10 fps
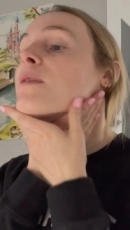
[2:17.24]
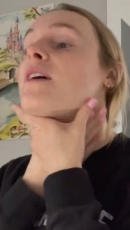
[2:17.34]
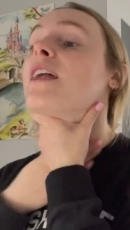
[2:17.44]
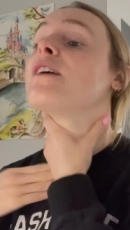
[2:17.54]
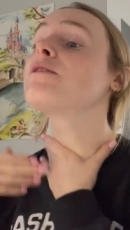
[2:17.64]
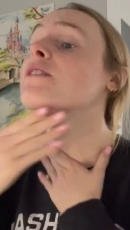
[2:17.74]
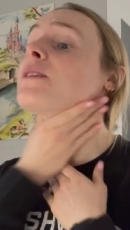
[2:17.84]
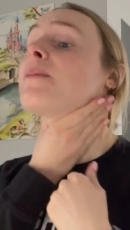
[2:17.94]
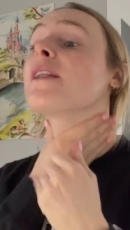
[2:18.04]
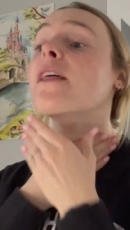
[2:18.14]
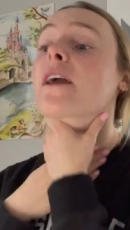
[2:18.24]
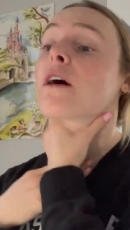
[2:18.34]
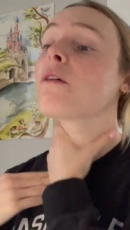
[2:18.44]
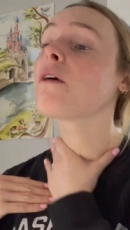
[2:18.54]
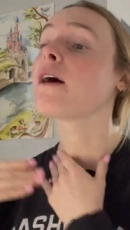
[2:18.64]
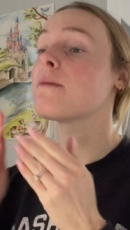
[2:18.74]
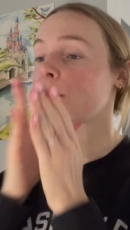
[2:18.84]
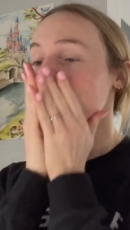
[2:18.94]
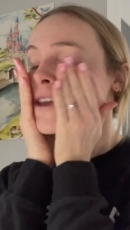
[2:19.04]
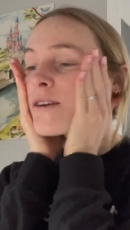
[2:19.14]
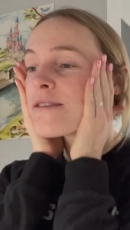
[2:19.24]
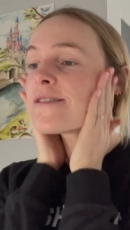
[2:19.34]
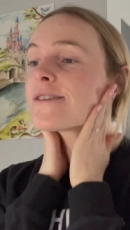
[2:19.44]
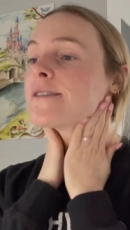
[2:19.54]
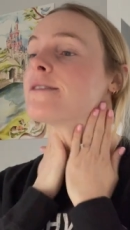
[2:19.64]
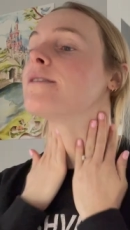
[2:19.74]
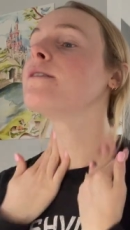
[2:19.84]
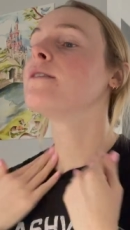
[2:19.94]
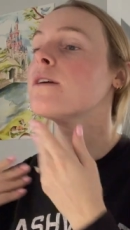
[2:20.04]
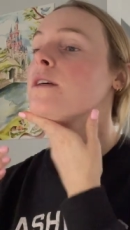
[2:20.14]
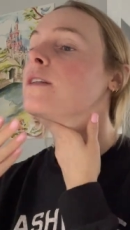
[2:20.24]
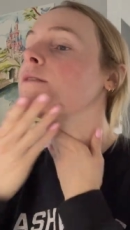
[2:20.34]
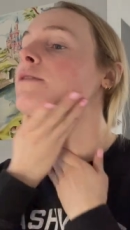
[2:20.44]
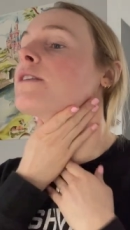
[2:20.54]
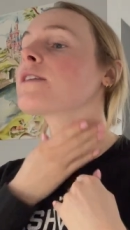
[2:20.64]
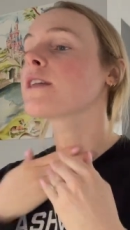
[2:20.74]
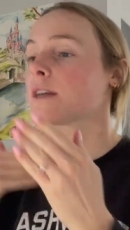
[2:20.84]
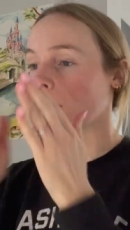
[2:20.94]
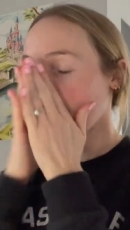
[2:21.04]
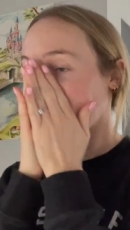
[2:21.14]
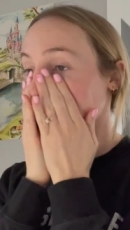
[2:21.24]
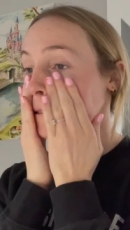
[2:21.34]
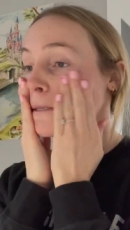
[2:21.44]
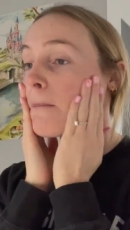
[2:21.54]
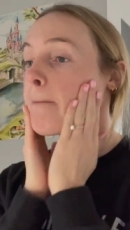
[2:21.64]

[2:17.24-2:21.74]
And I used to spend like a lot of money on different skincares,